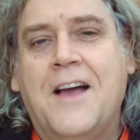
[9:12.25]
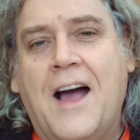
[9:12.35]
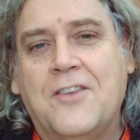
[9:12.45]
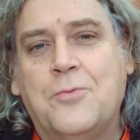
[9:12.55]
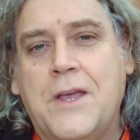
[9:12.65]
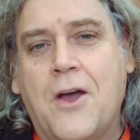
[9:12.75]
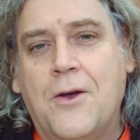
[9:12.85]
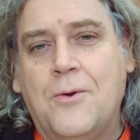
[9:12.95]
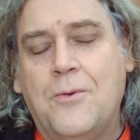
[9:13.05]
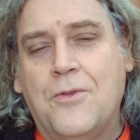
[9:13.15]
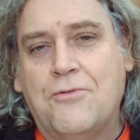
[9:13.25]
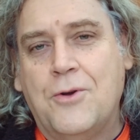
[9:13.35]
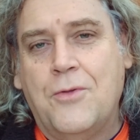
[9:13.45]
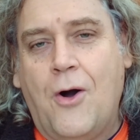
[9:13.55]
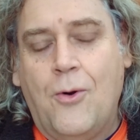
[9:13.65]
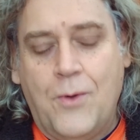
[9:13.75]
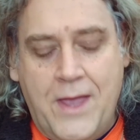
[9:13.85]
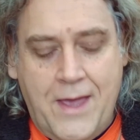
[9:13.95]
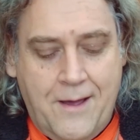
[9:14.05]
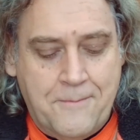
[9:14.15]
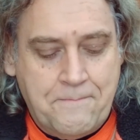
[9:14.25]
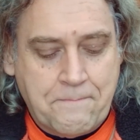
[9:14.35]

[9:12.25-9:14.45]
as we go through the whole year.